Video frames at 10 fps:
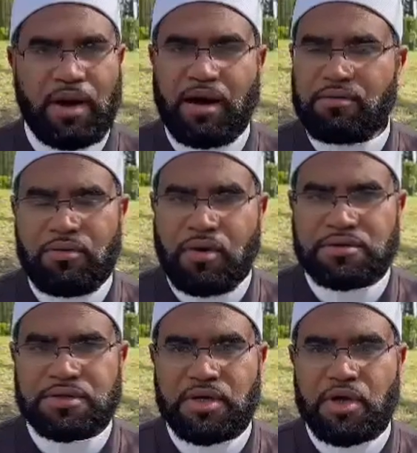are not
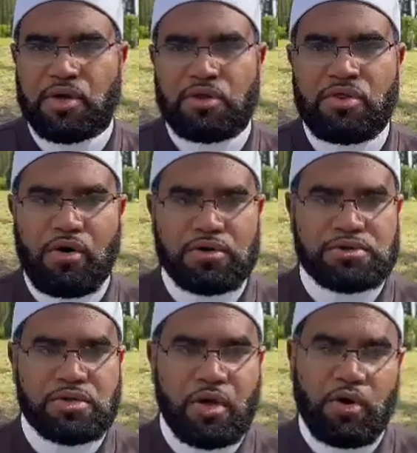
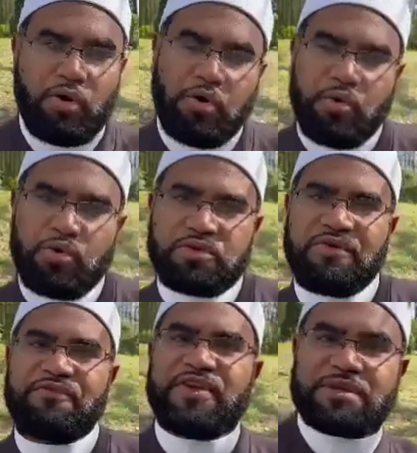those who
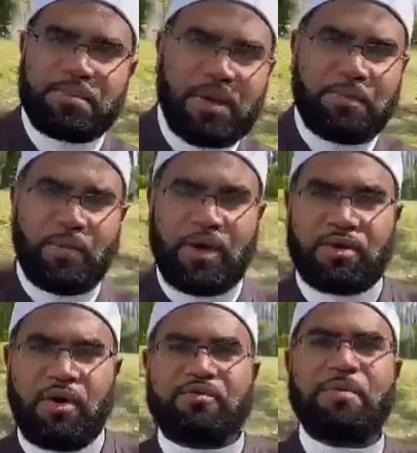defeat people and
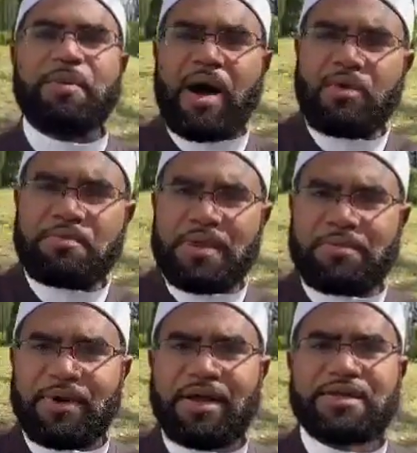overpower
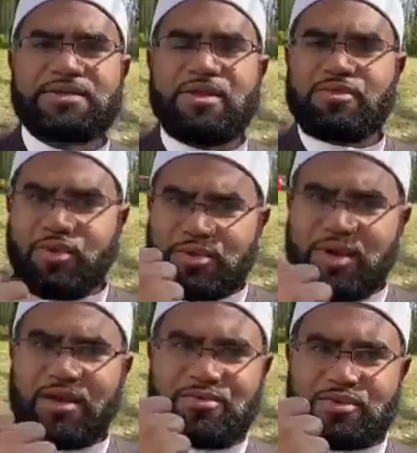people. He said, those
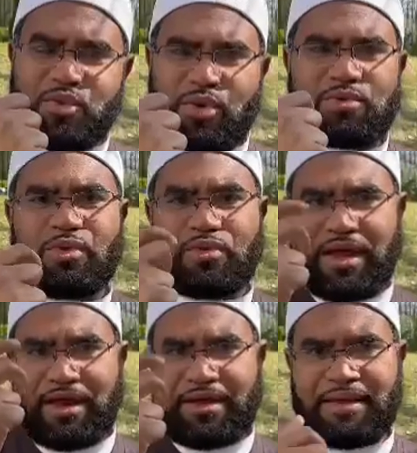are those who control
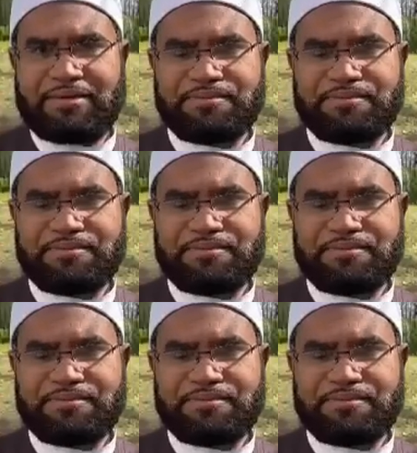their anger.